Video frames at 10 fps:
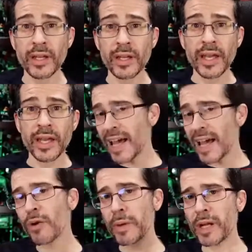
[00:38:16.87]
It's never
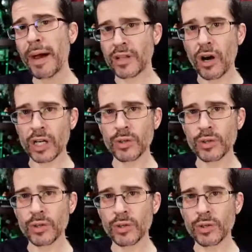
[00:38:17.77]
been about the hardware for
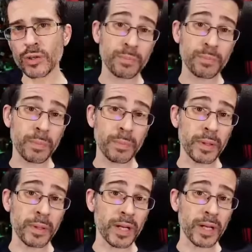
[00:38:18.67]
me. It's always been about
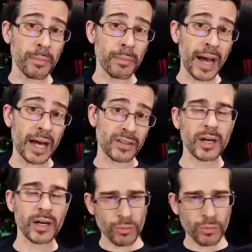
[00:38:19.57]
the software.
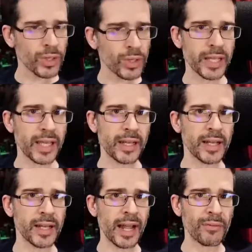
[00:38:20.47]
Don't really want to get into
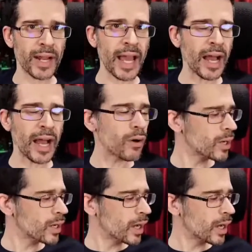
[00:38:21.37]
that right now,
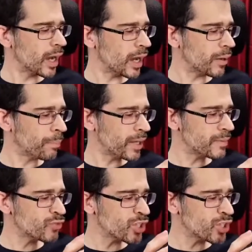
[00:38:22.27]
but
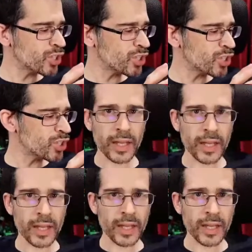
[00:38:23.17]
just knowing
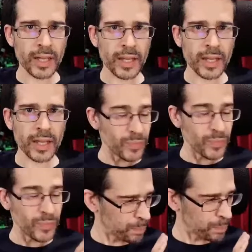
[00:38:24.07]
that
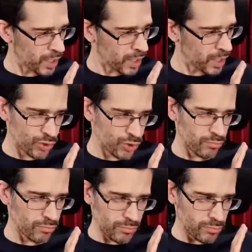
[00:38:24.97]
it's pretty much
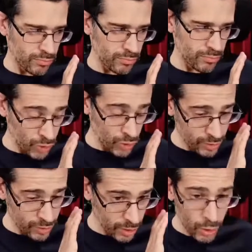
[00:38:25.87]
just
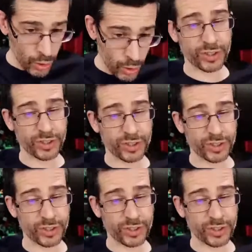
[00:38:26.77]
the Google stuff